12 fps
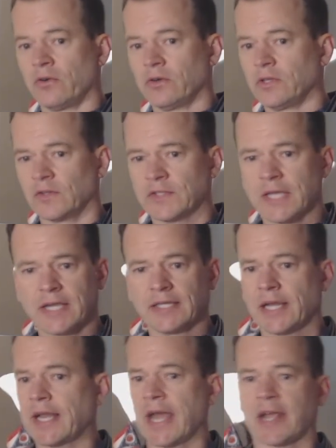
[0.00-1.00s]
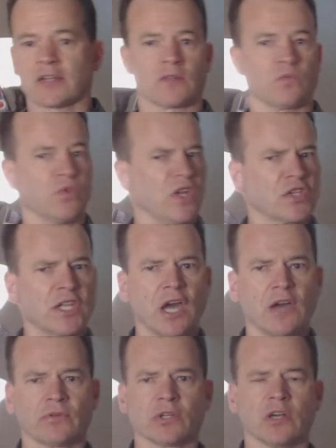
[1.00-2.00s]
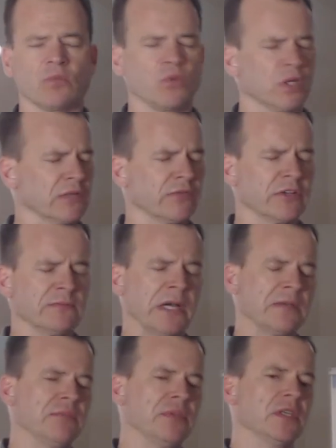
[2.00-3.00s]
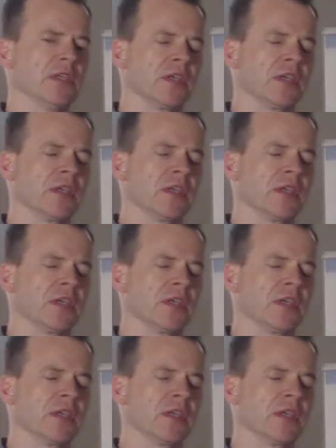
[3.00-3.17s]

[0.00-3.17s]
Taking that action, reaching out for help, whatever it might be.